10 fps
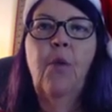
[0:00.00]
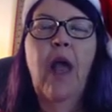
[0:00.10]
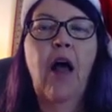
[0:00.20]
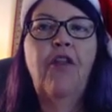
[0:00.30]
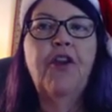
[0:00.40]

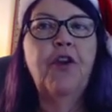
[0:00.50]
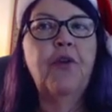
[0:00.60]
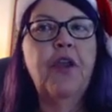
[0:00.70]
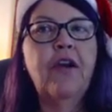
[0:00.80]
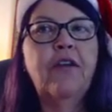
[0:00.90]
Well, the
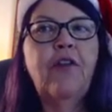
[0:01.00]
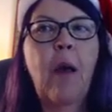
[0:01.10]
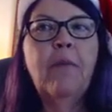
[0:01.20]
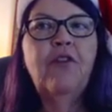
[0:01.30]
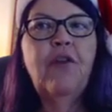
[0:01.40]
new year is
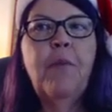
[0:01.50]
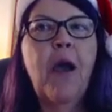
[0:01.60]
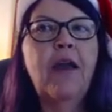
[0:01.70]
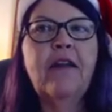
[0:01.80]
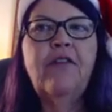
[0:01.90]
almost
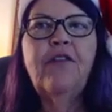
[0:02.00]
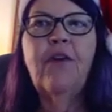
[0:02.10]
upon us,